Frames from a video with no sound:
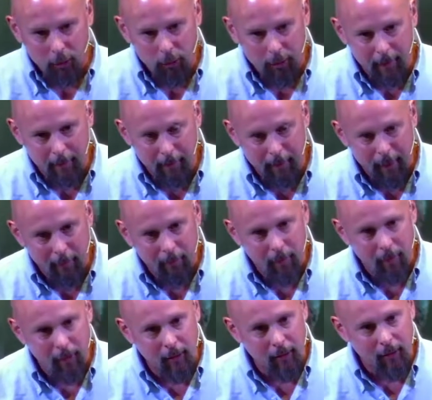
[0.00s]

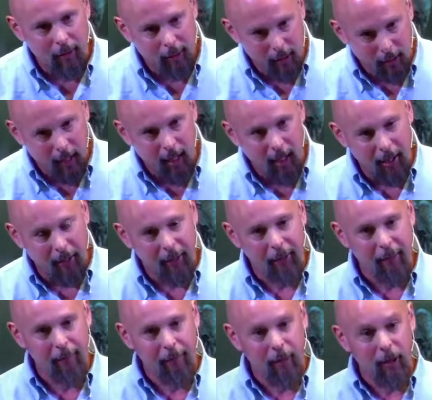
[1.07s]
remember God,
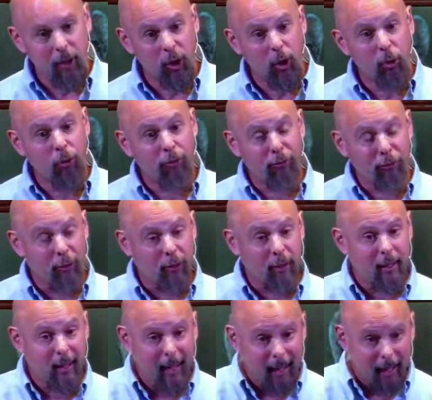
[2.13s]
you
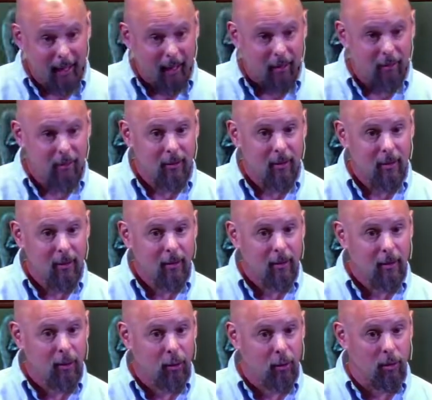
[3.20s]
forget
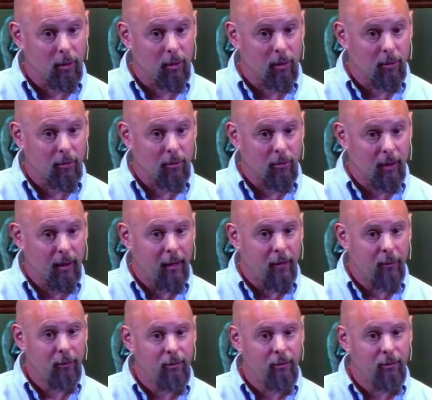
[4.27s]
your little self.